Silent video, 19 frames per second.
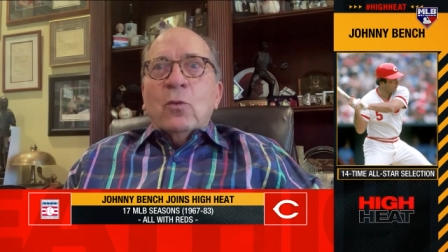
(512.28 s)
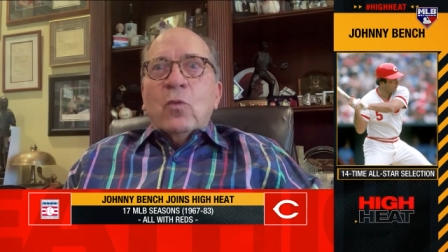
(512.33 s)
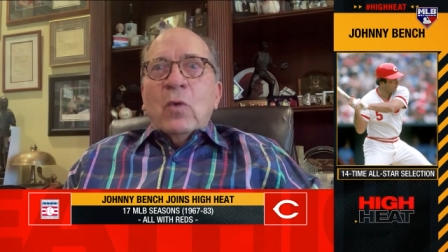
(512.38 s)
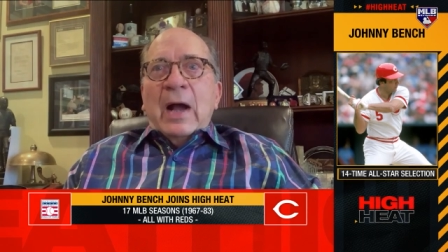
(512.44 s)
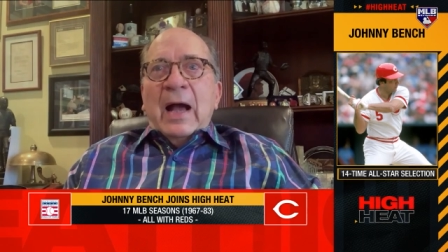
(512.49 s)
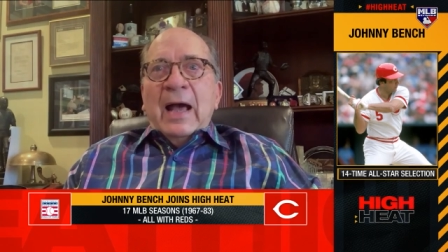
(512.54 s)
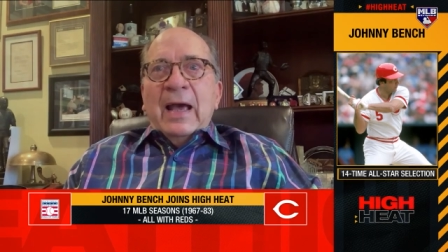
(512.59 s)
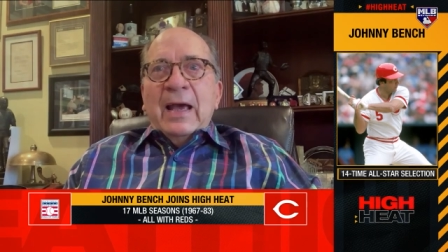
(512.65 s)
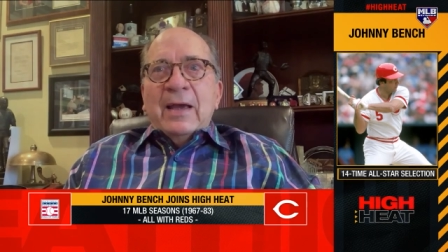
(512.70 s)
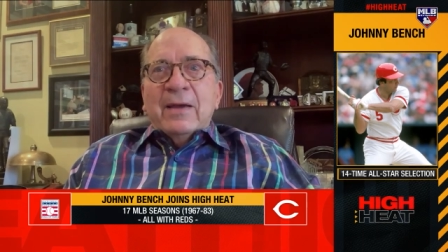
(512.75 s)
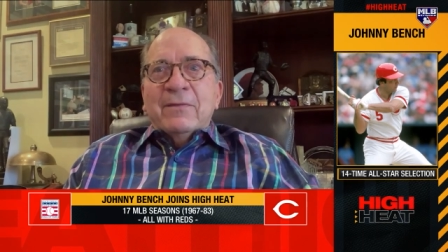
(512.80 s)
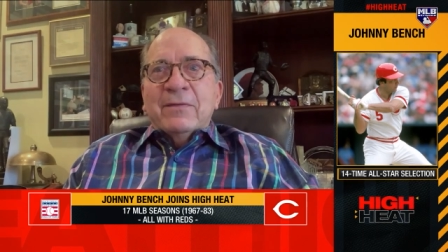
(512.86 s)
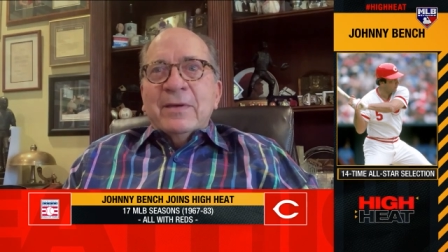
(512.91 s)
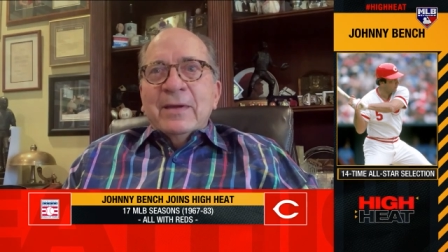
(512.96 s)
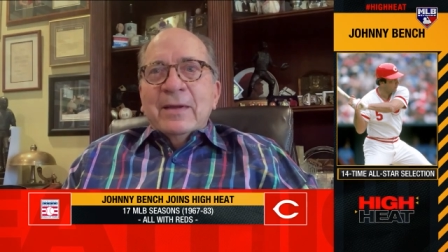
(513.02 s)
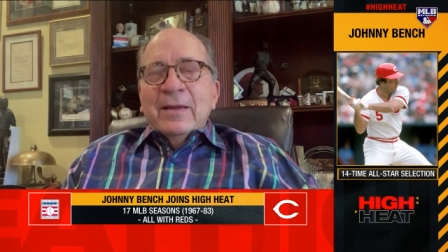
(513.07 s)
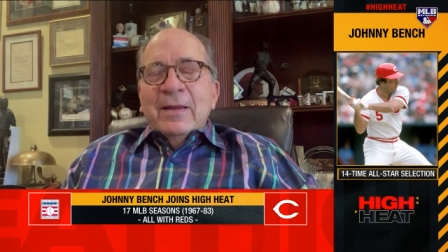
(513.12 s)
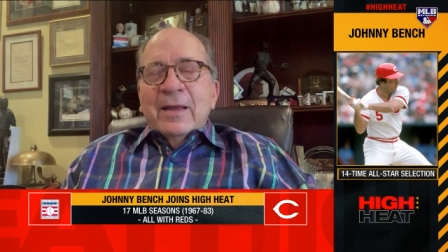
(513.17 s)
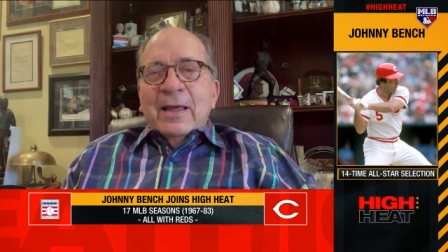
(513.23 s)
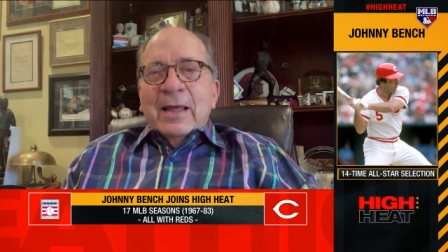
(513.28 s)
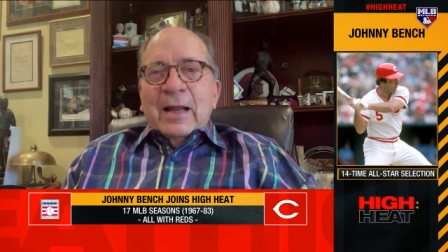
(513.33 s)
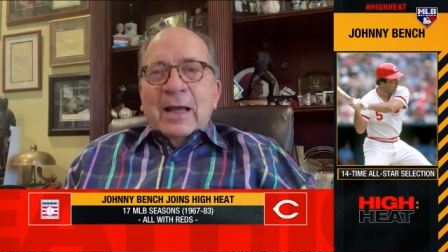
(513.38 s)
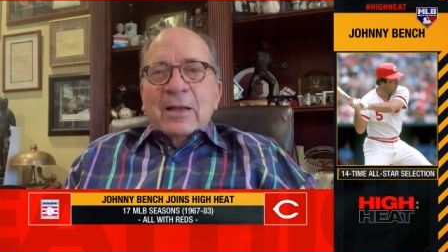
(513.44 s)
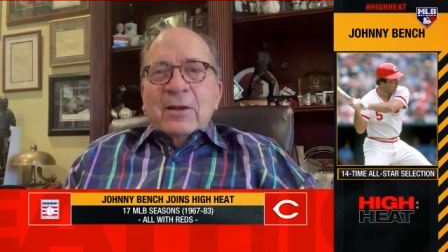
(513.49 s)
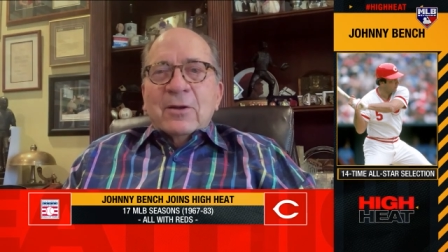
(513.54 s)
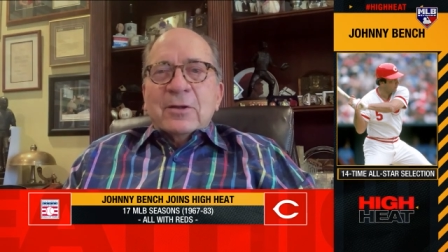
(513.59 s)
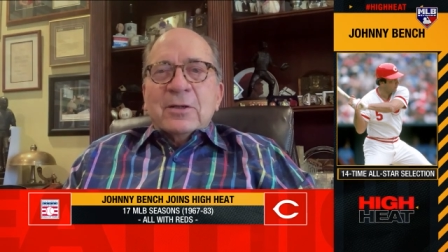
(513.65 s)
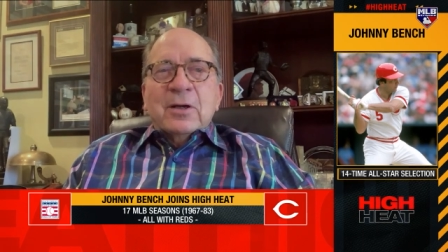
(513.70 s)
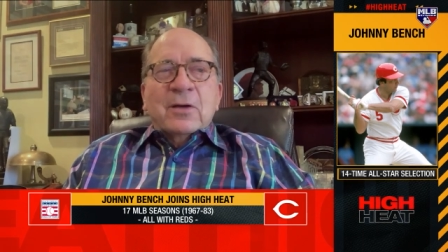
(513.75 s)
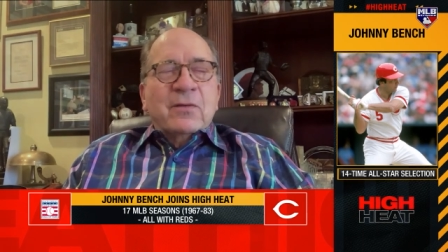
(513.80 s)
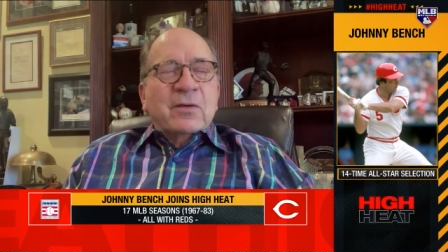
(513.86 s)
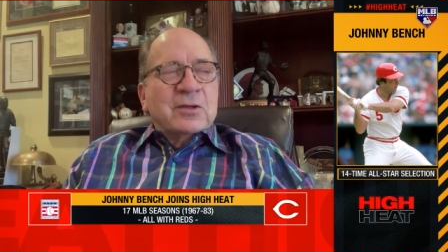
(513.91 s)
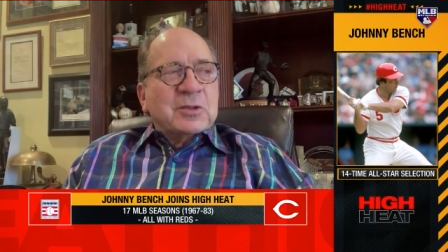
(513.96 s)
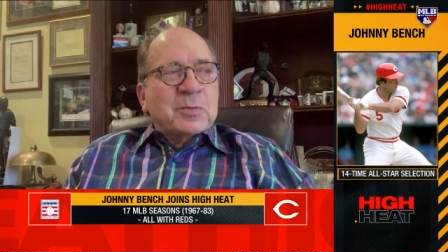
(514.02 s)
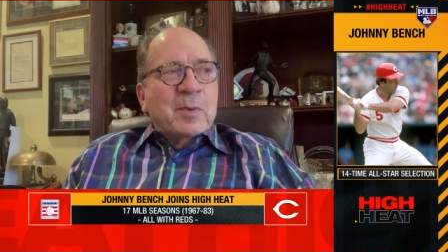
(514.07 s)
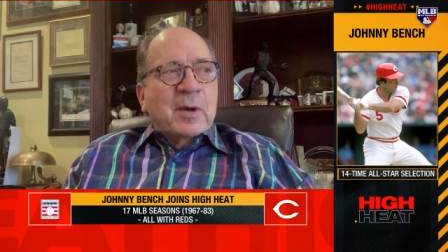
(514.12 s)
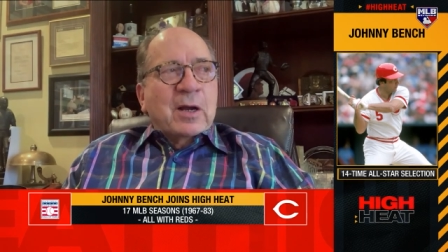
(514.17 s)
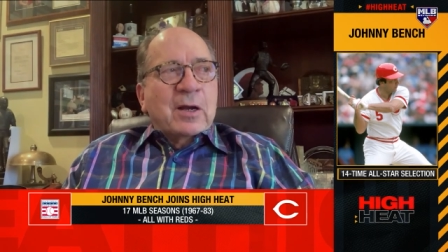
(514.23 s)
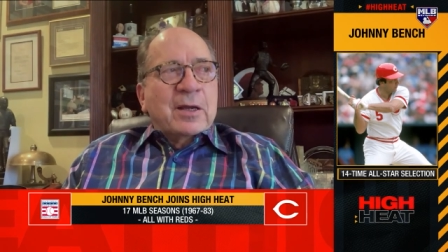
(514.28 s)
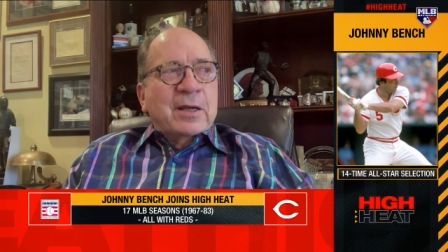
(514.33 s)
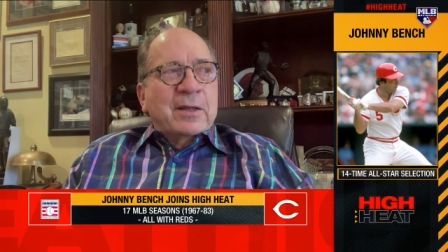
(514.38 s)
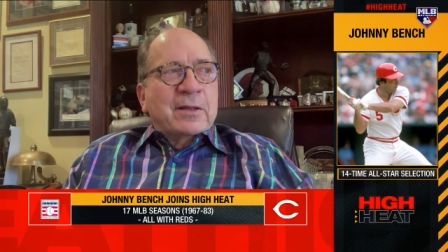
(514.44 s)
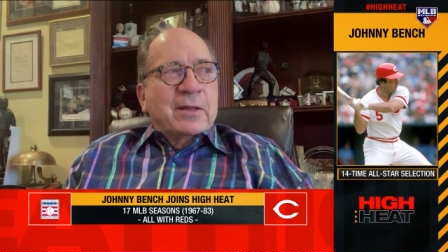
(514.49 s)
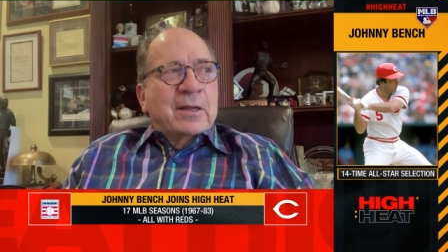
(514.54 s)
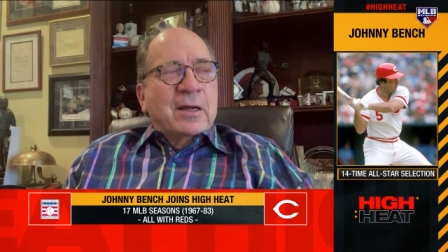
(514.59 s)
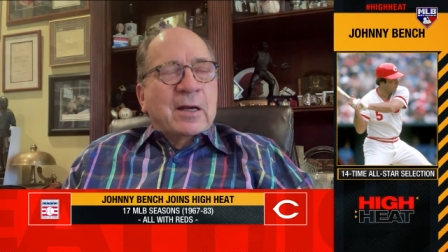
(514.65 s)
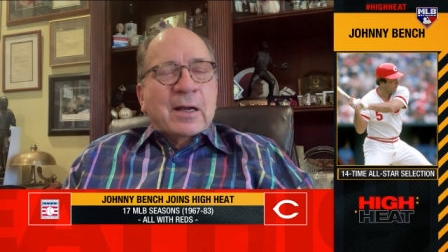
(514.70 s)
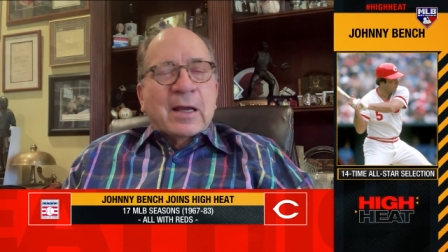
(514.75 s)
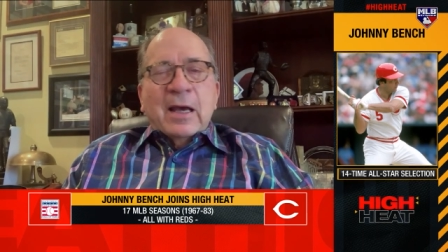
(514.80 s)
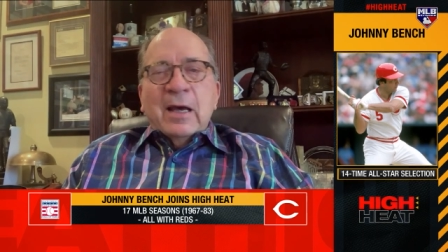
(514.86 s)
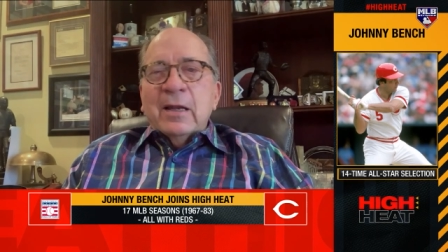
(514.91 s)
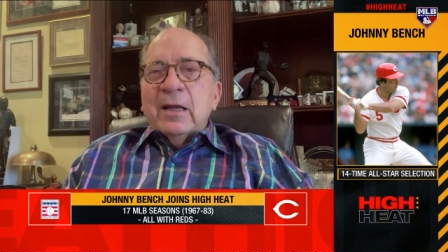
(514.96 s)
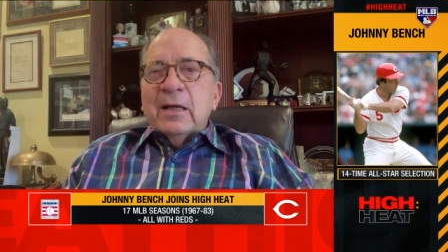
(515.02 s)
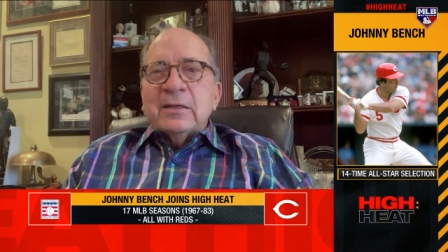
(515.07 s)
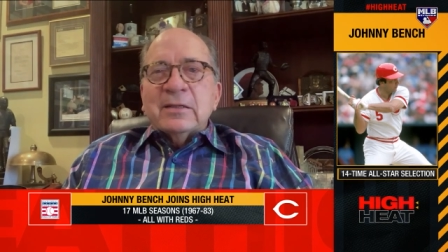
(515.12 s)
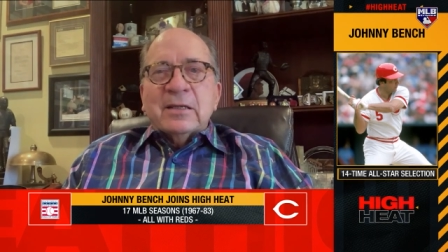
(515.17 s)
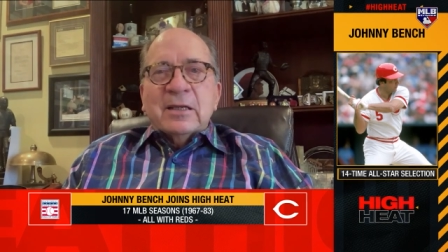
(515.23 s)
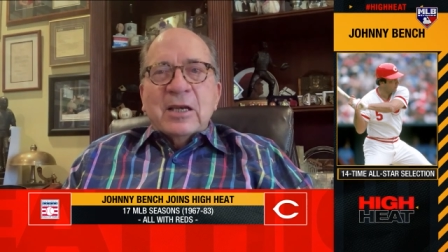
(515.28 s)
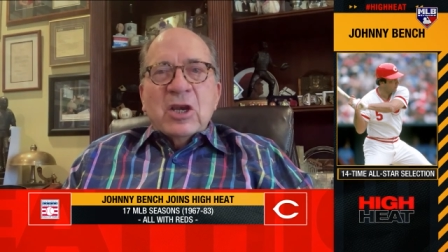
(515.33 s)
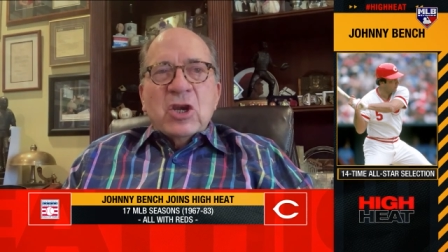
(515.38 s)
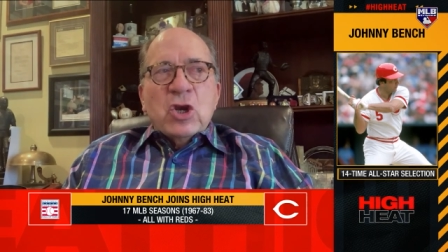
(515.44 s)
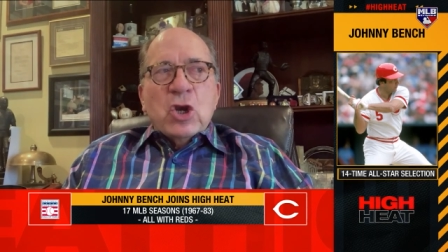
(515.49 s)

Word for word: arrive. And I looked over at Sparky in the dugout and I said,